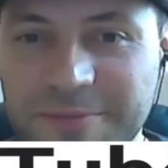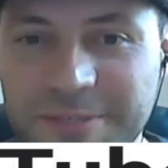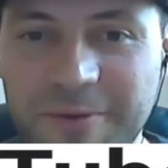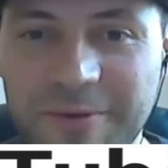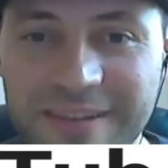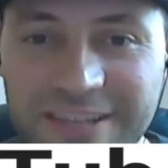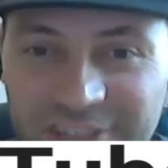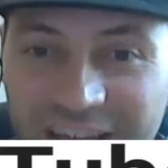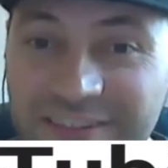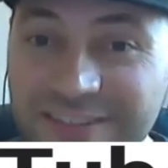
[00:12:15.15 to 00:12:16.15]
So,
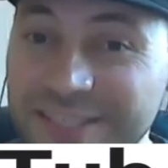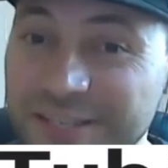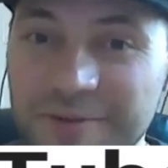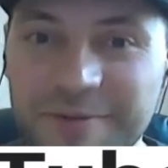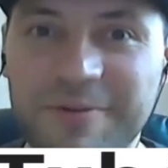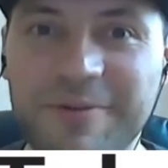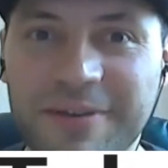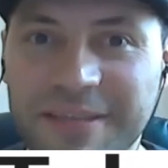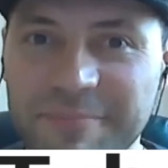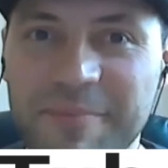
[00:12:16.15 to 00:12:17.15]
Lechero, see
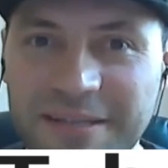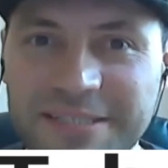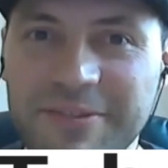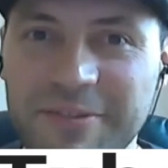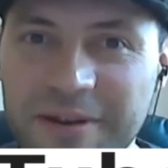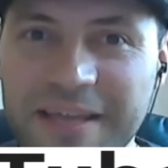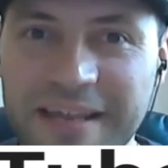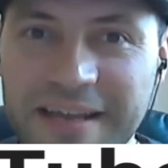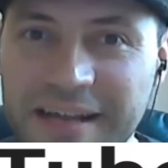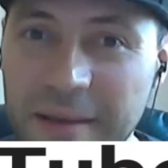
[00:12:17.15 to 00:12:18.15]
you in Barcelona in
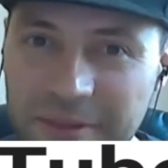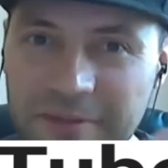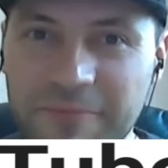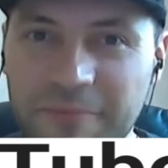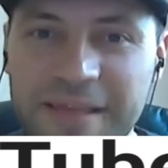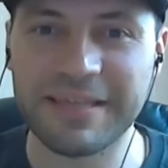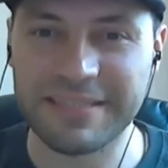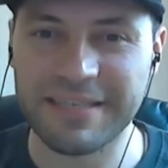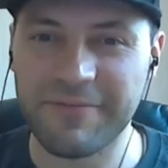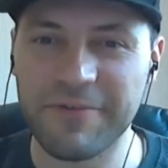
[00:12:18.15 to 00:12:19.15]
a couple yeah. of
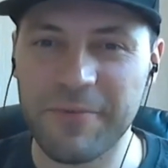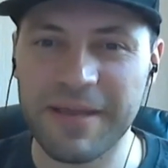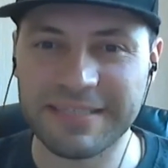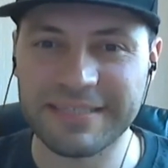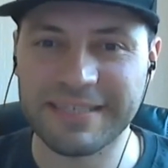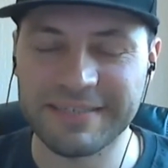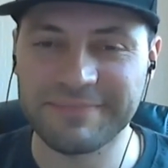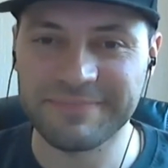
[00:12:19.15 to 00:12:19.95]
weeks, in a few weeks.